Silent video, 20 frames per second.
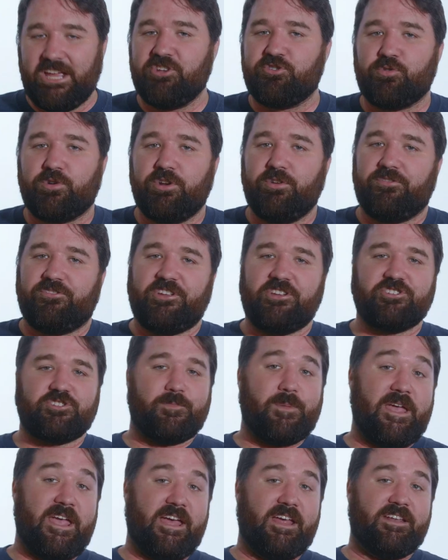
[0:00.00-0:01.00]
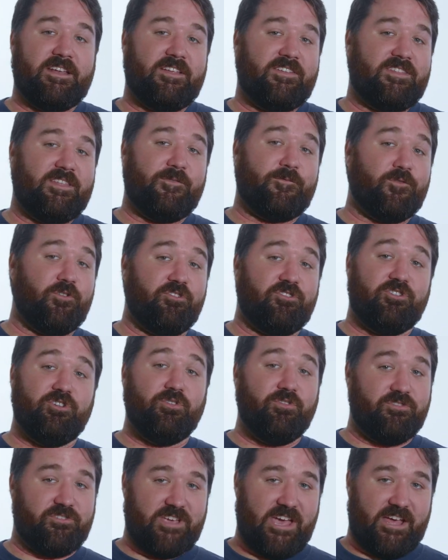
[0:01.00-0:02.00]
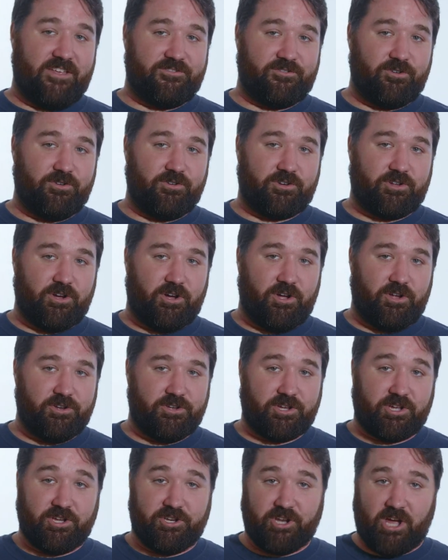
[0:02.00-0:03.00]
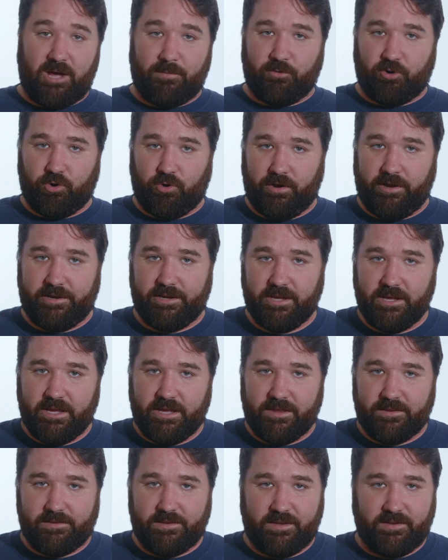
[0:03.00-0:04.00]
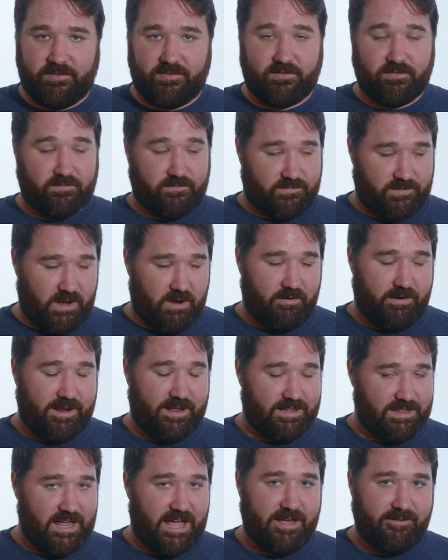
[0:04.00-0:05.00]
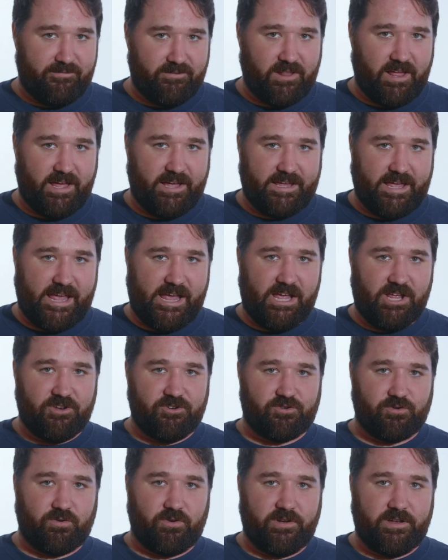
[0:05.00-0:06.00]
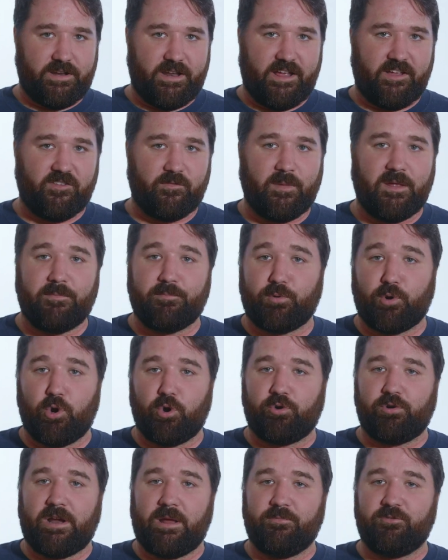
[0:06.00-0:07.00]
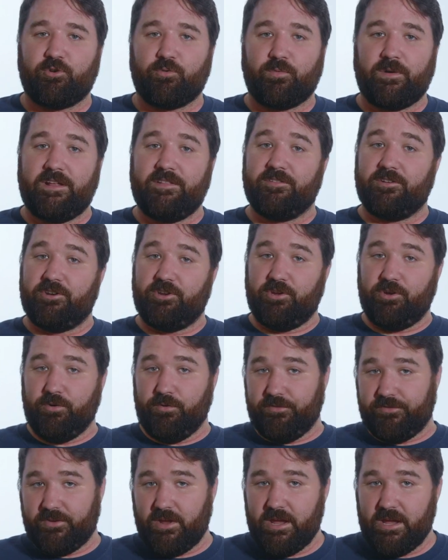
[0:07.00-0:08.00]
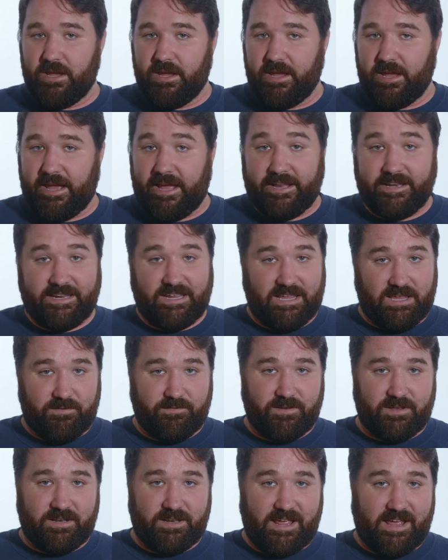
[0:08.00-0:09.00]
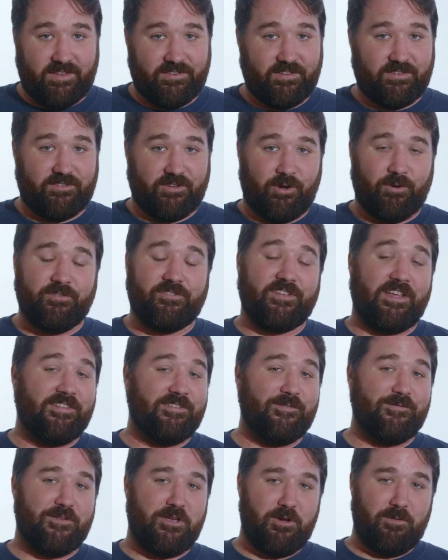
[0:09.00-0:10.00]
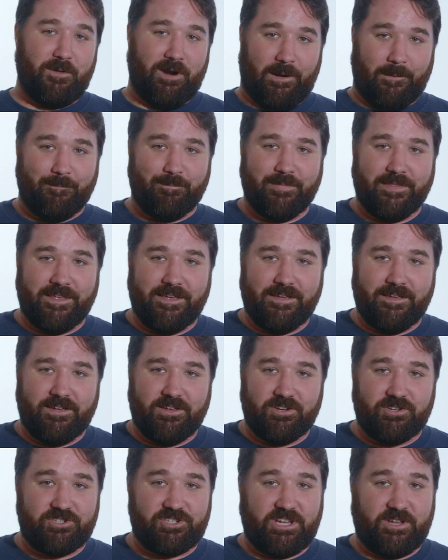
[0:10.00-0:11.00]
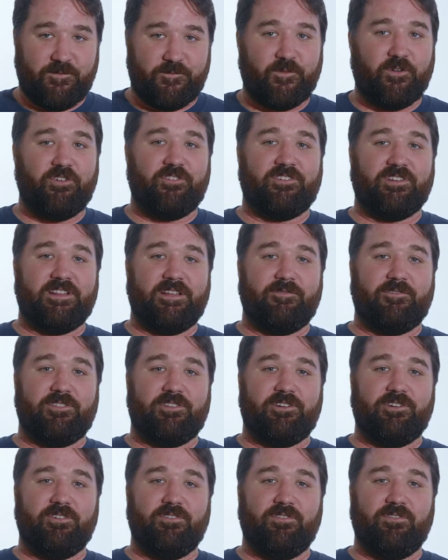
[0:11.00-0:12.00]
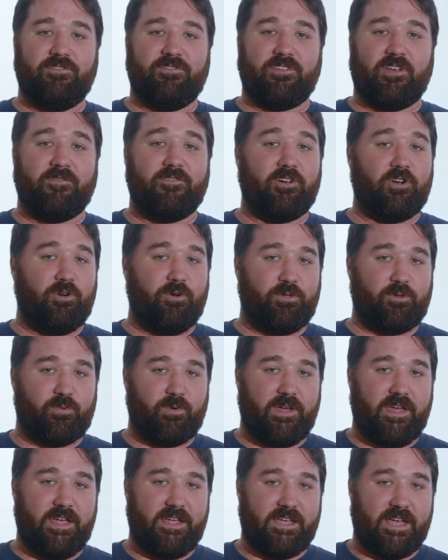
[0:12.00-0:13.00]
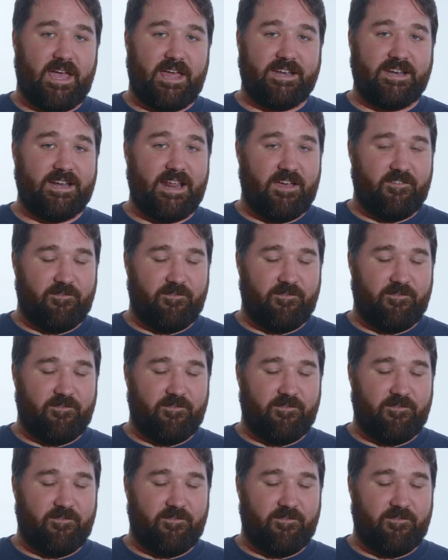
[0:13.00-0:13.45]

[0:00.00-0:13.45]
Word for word: Introduced in Japan as the first newscaster called Kodomoroid, this very lifelike android has been programmed to read the news and even has its own sense of humor. She first delivered the news of an earthquake and an